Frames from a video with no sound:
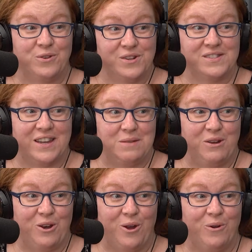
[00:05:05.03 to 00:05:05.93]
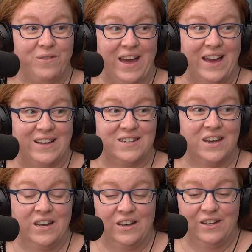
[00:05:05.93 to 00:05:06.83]
They're just letting me know that,
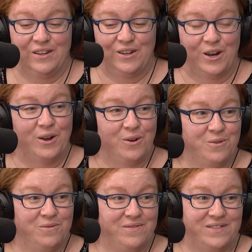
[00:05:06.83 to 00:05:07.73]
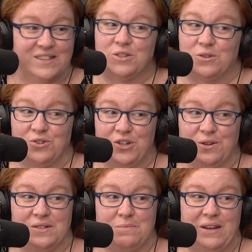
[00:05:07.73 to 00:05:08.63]
this is who she
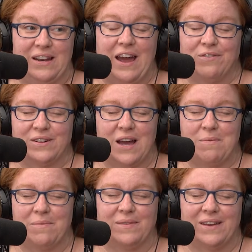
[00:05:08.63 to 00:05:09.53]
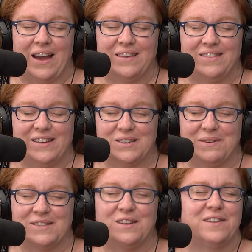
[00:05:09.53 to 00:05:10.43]
used to be. And every time I think to
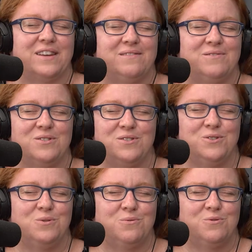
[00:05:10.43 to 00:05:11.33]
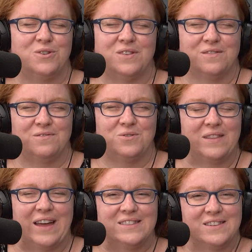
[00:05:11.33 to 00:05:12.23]
myself, like, you shouldn't have,
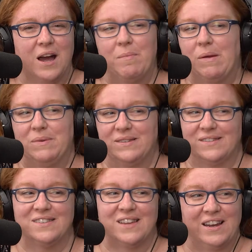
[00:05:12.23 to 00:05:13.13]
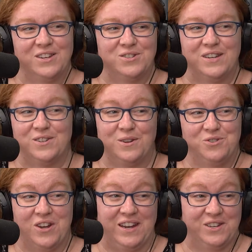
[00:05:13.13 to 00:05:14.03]
that's not my business. I just need to know
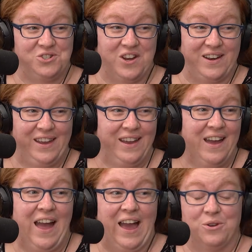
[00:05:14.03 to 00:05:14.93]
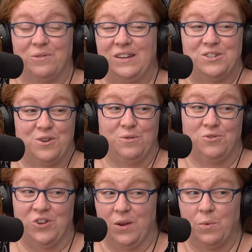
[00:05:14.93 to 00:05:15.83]
Jenny as Jenny. I don't need to know who
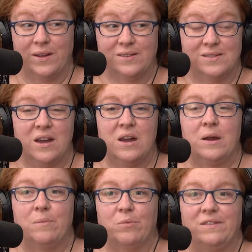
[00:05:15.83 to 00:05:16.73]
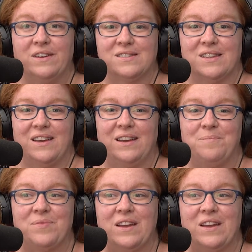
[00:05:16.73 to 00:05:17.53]
Jenny was previously.